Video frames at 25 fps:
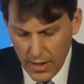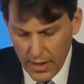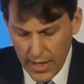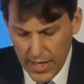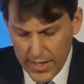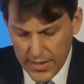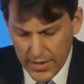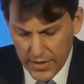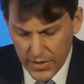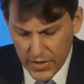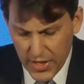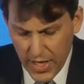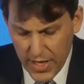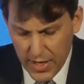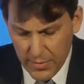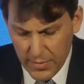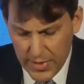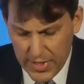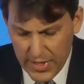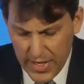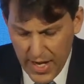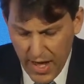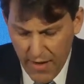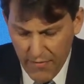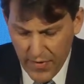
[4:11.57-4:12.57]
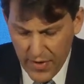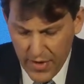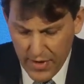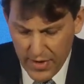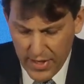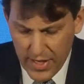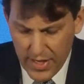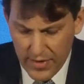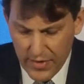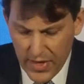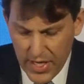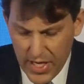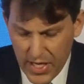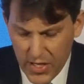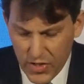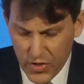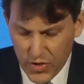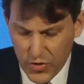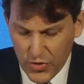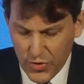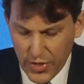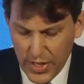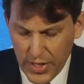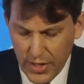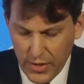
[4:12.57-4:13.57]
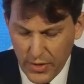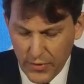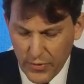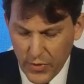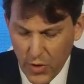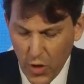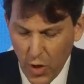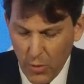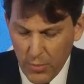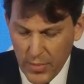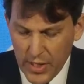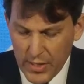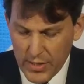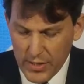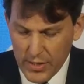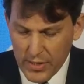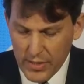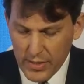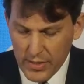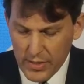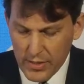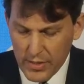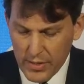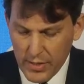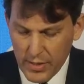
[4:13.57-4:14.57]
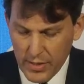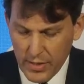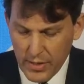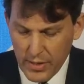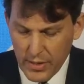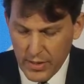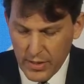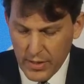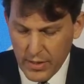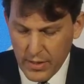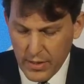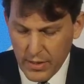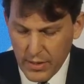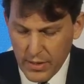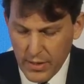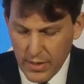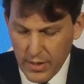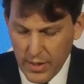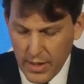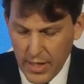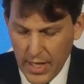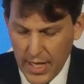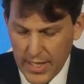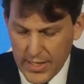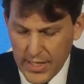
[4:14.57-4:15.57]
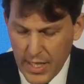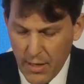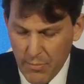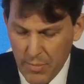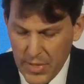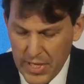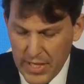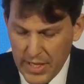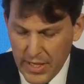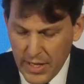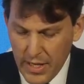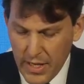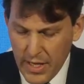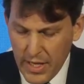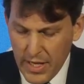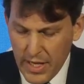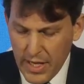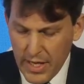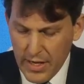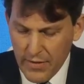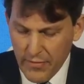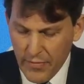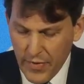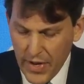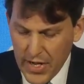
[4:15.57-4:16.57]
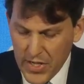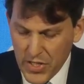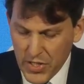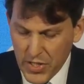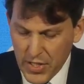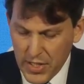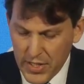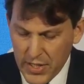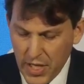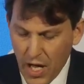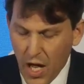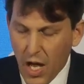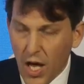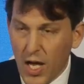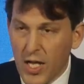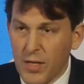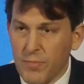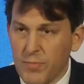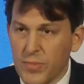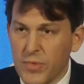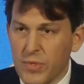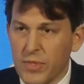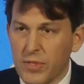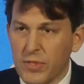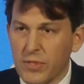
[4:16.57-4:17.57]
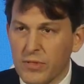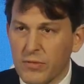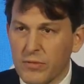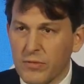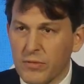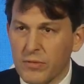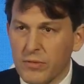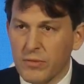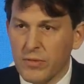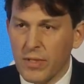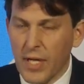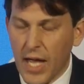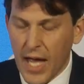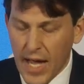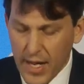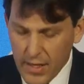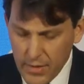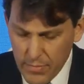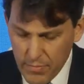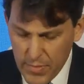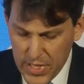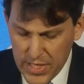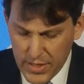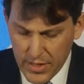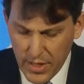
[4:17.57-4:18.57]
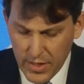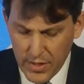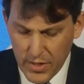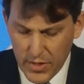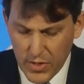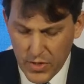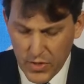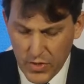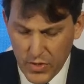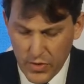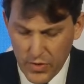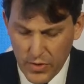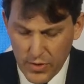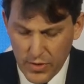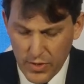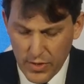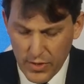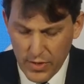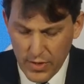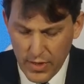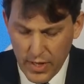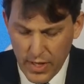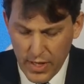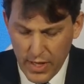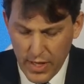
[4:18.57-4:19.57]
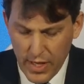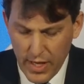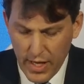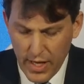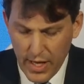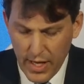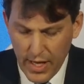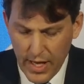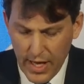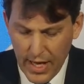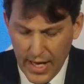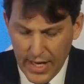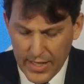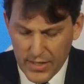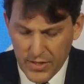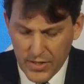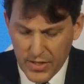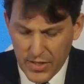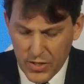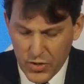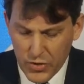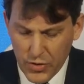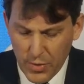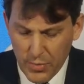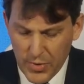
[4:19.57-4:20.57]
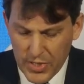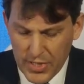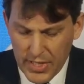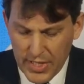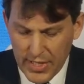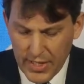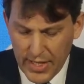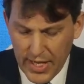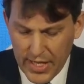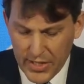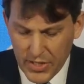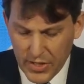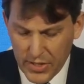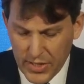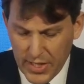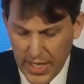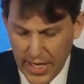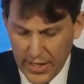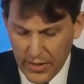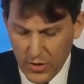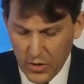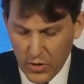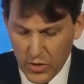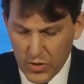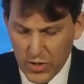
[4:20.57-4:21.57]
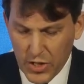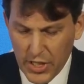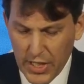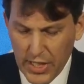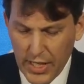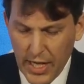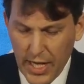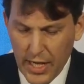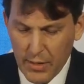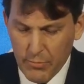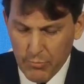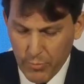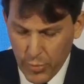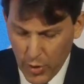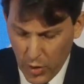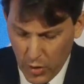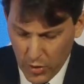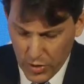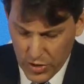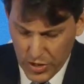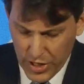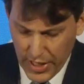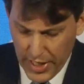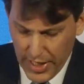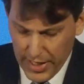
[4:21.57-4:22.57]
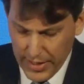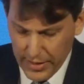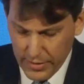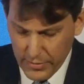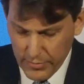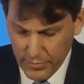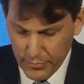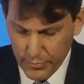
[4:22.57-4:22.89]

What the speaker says: Ladies and gentlemen, never in the history of commerce has there been invention as hyped and misunderstood as distributed ledger technology and blockchain.